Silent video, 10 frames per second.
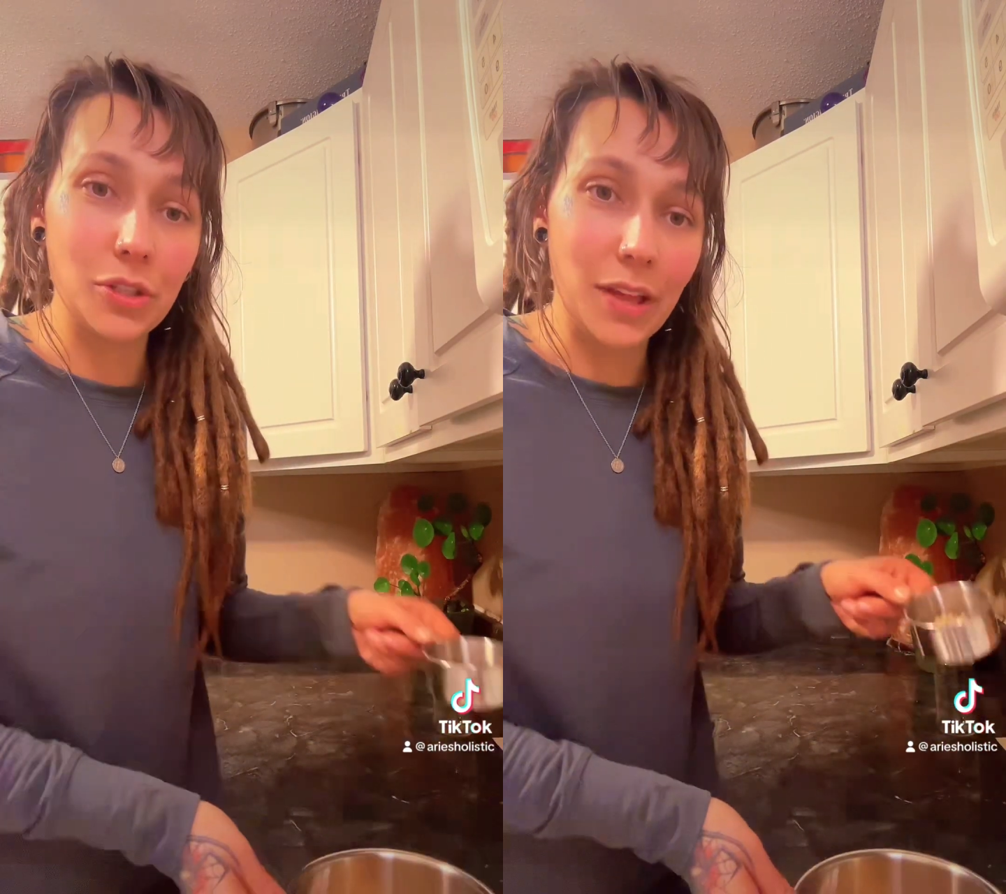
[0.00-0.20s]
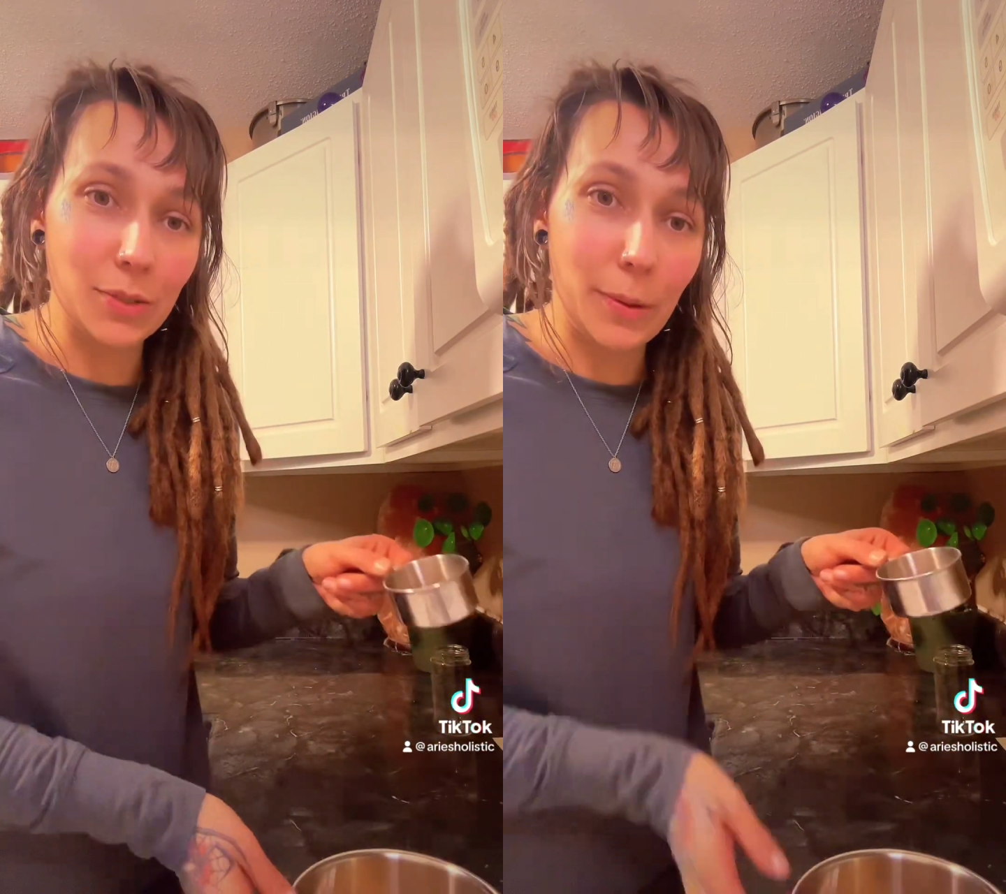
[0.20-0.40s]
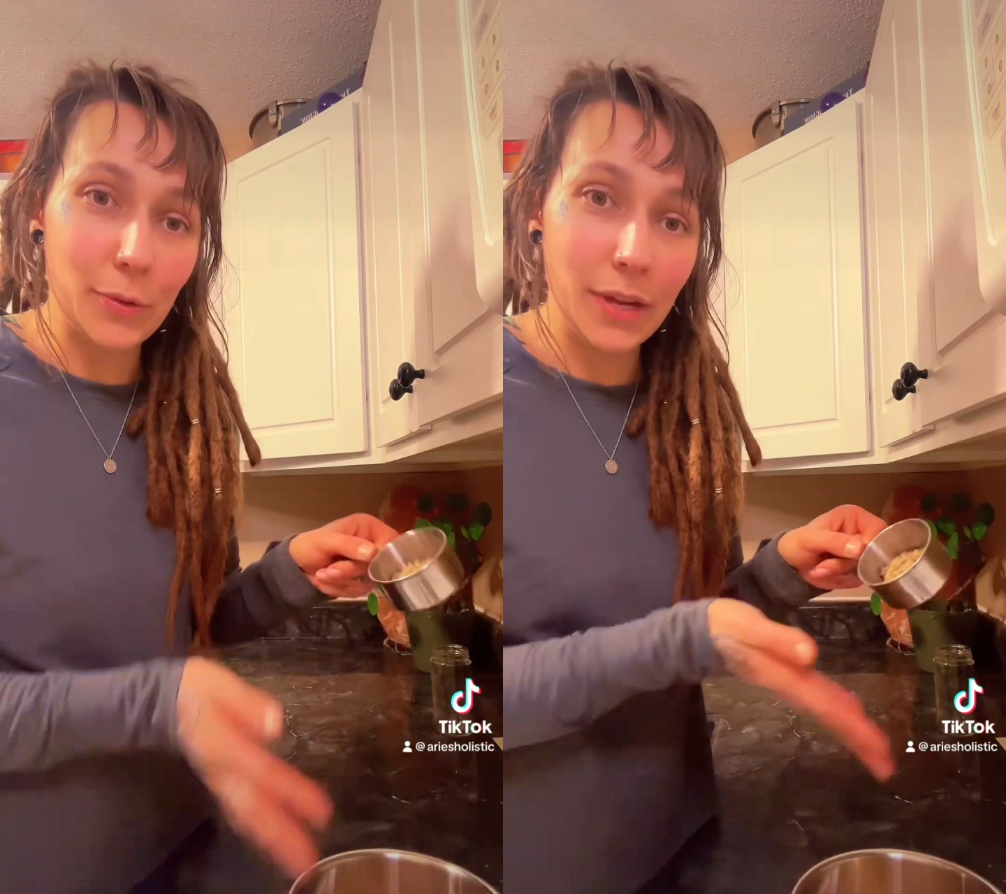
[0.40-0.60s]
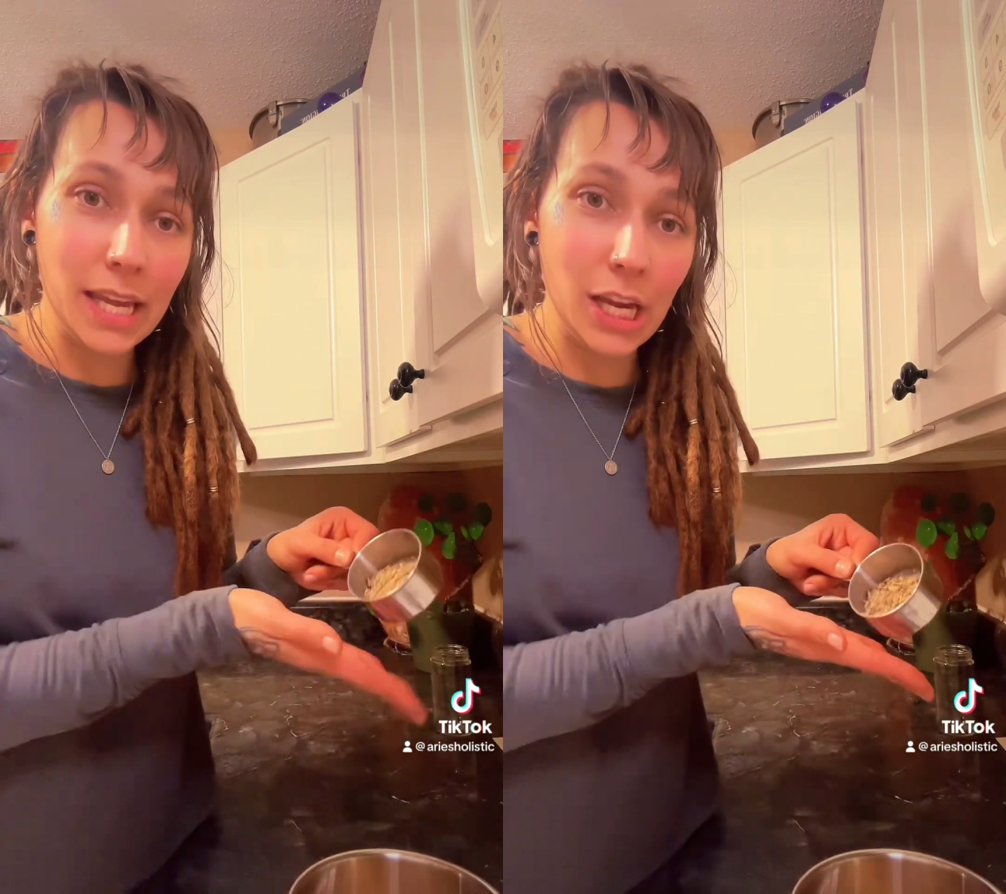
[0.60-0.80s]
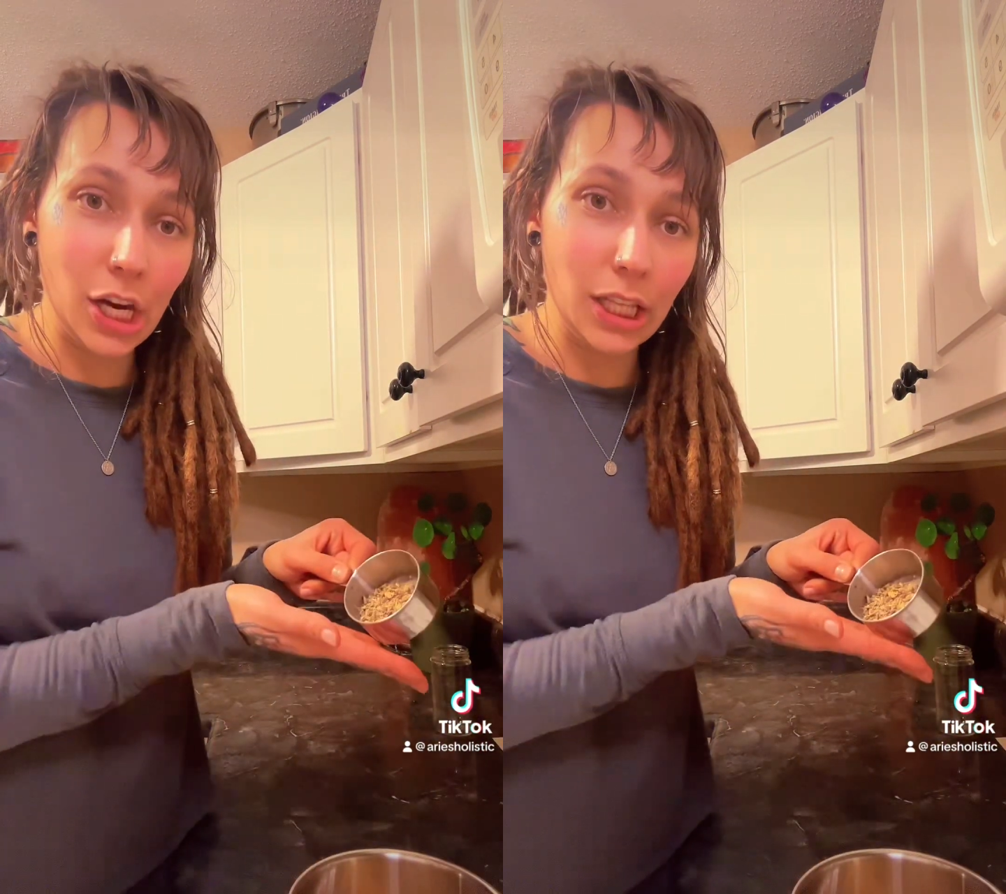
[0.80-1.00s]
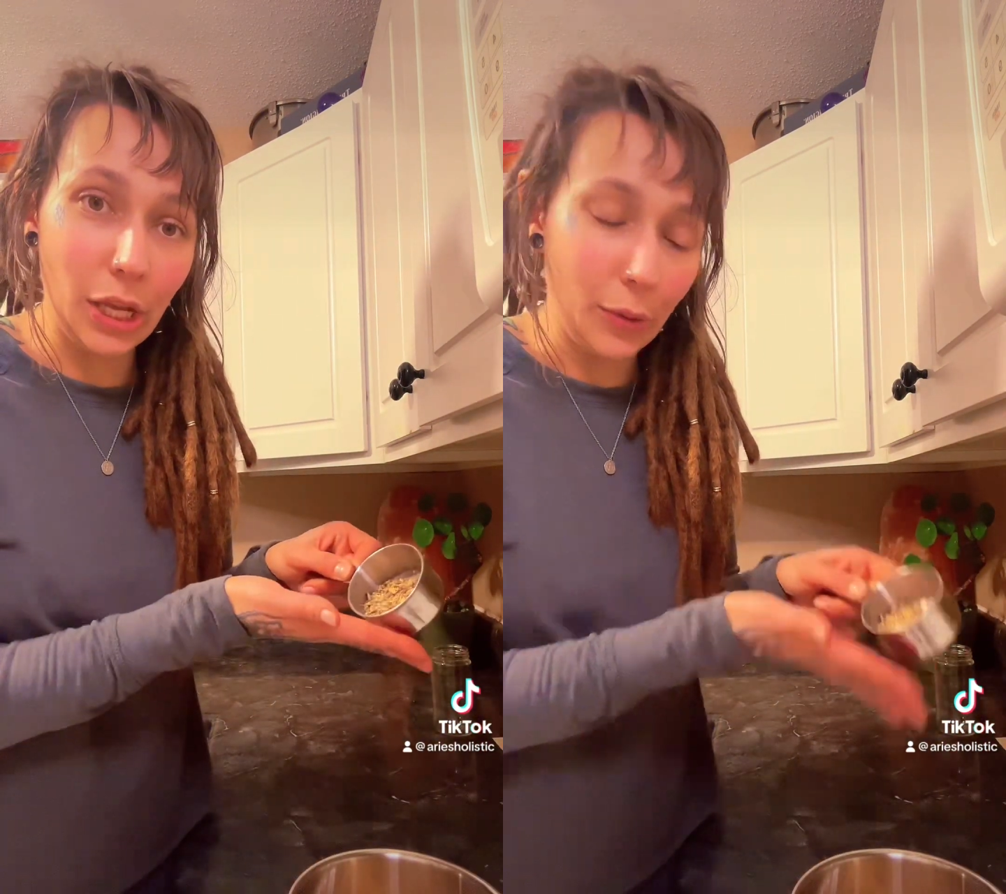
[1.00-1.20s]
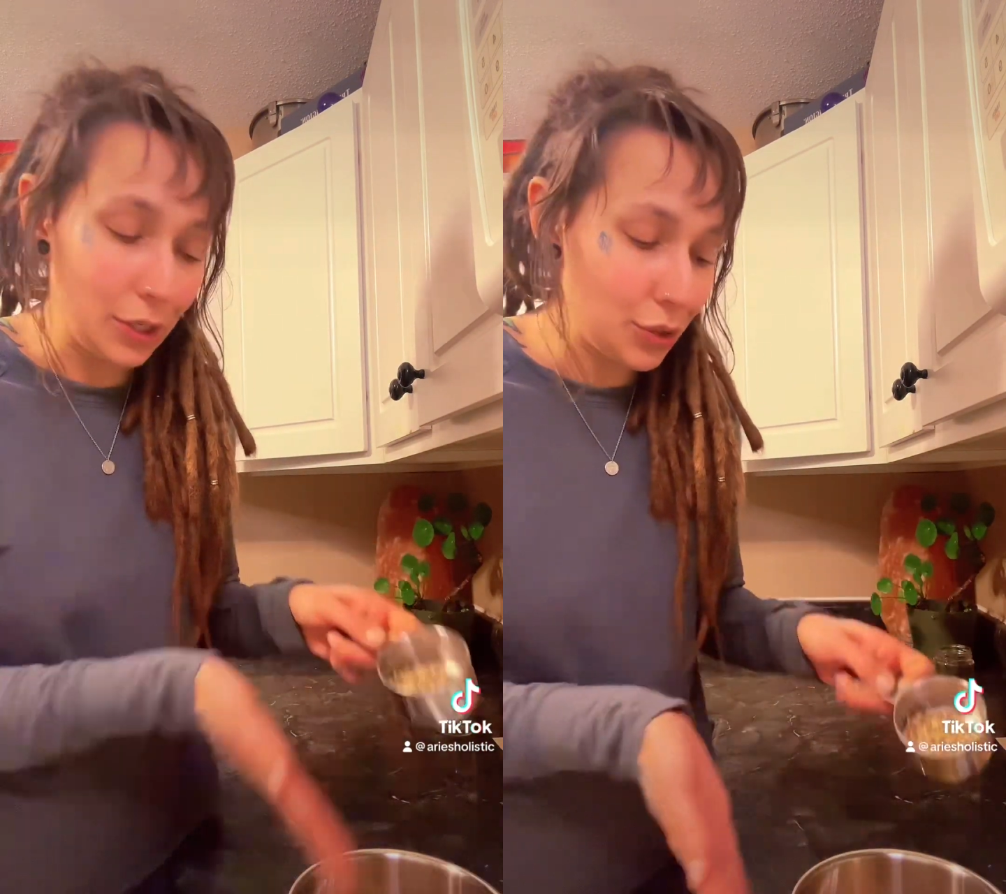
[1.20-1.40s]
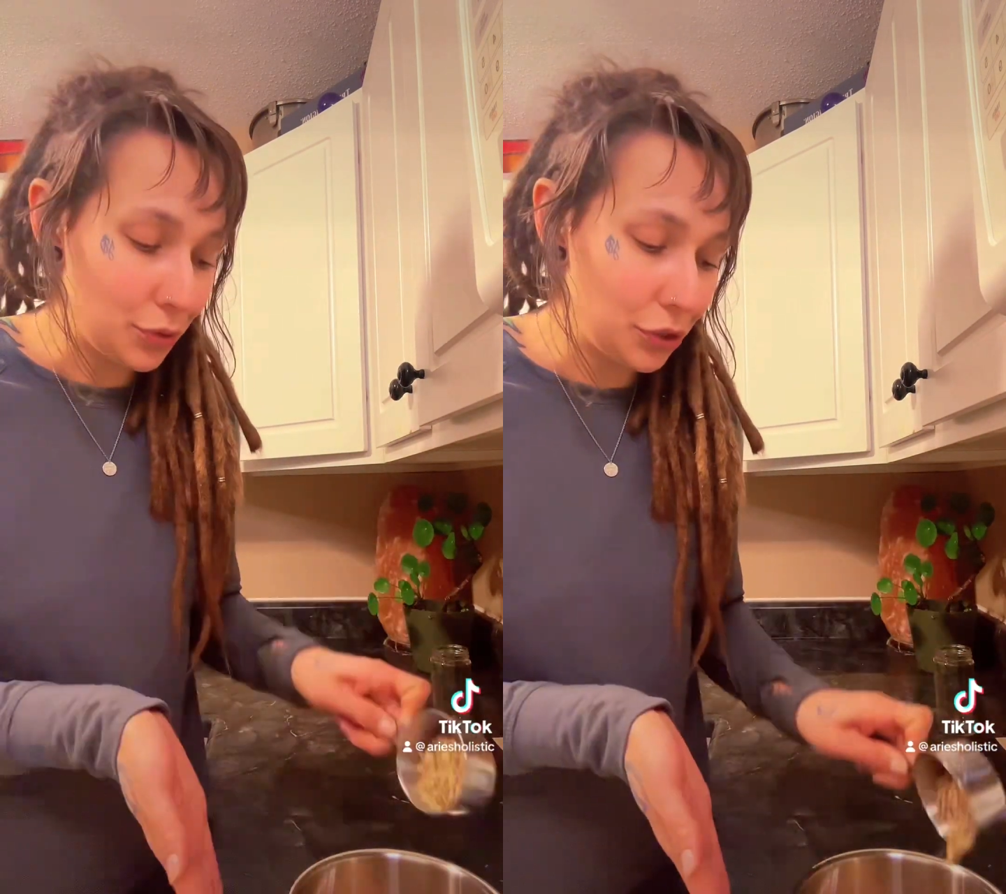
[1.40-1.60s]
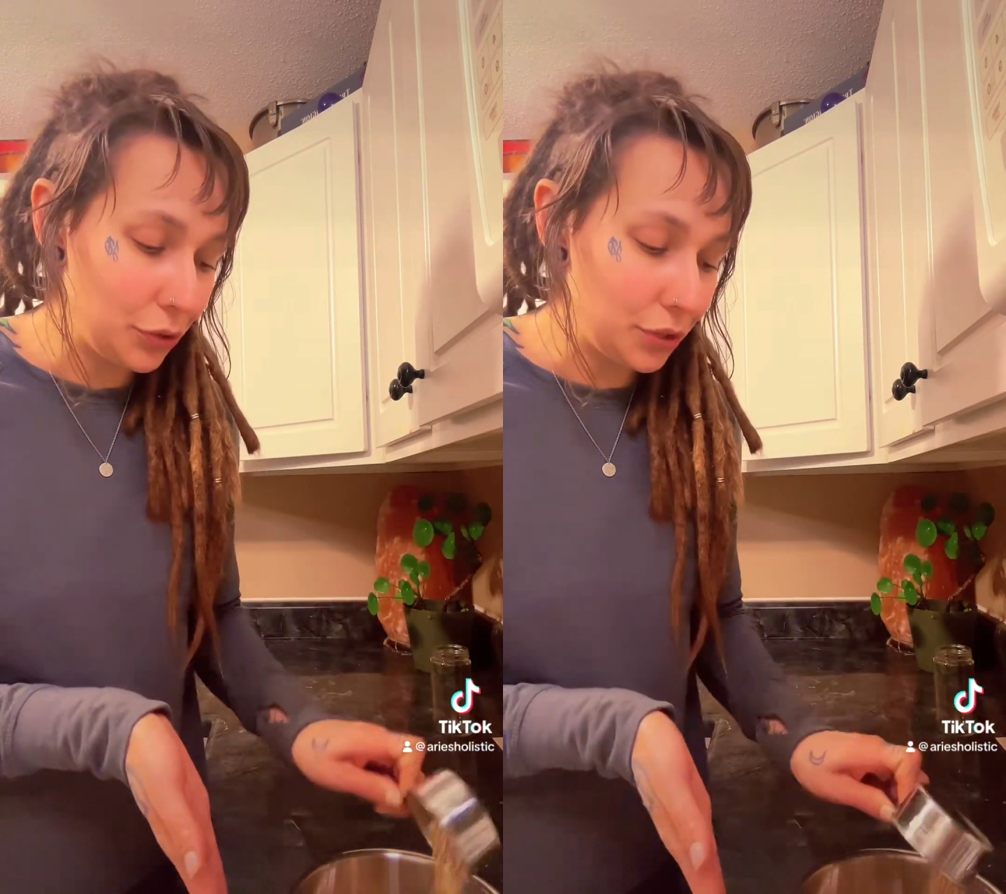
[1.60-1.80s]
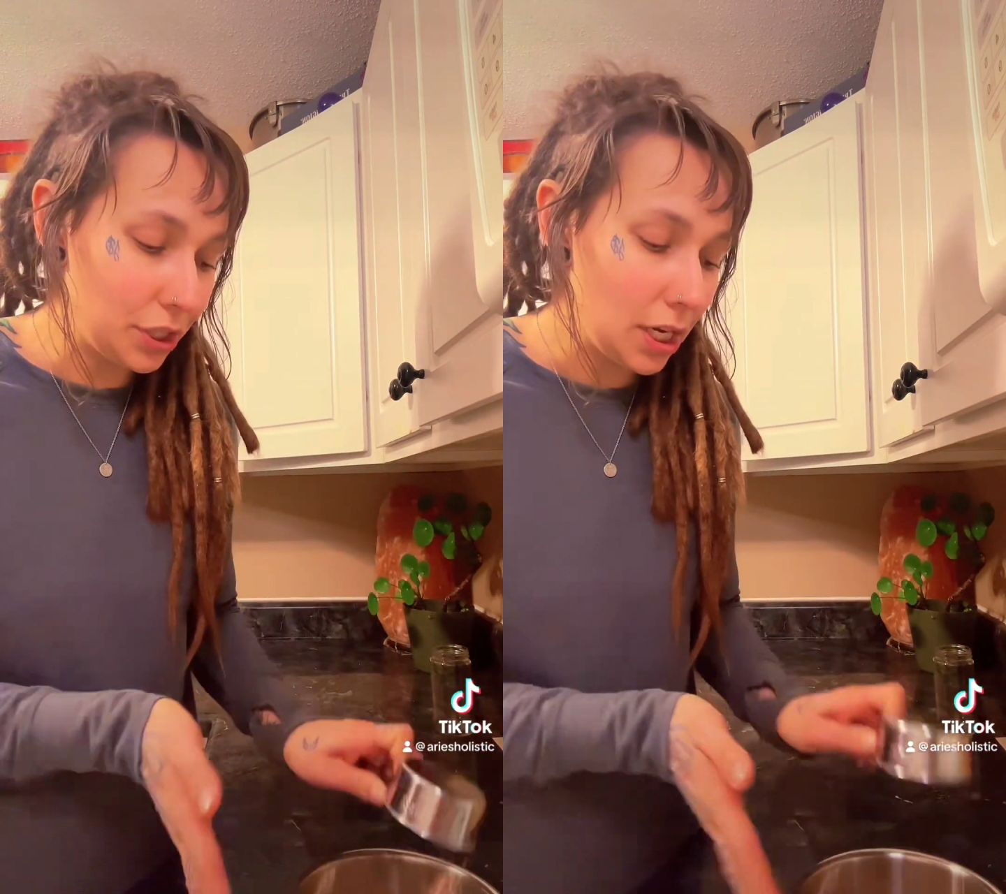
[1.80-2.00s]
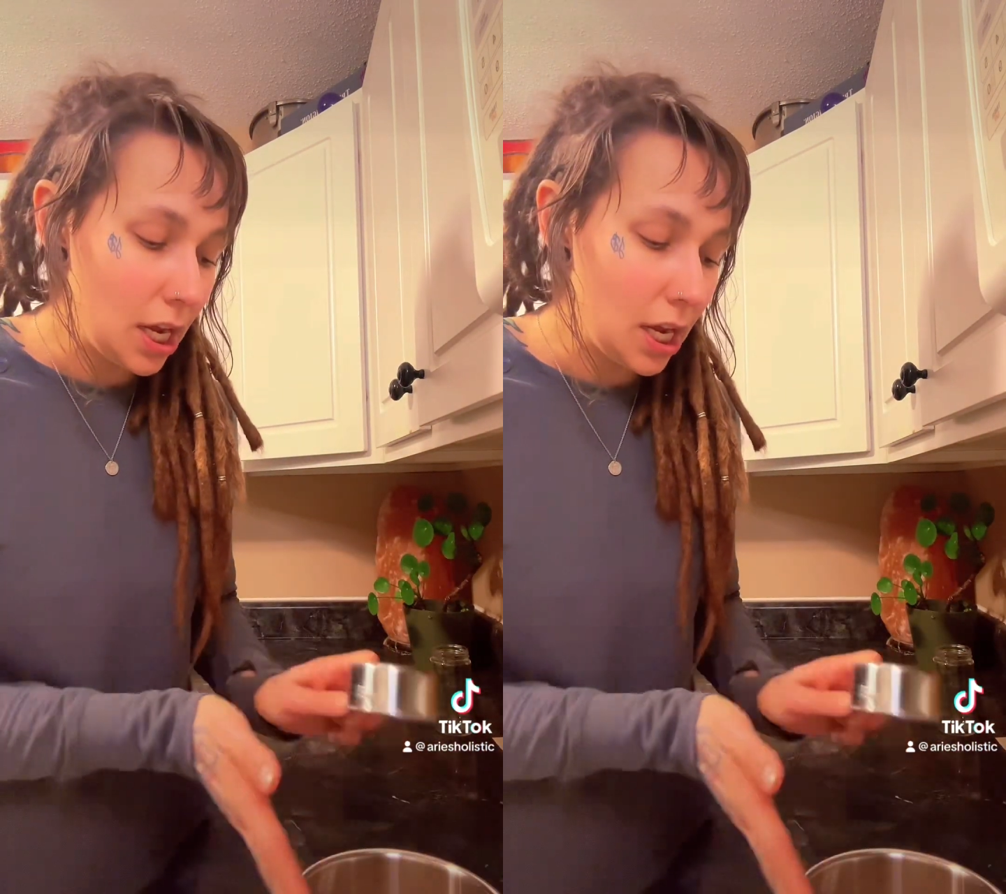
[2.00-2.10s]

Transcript: So that's what I'm doing here, licorice root.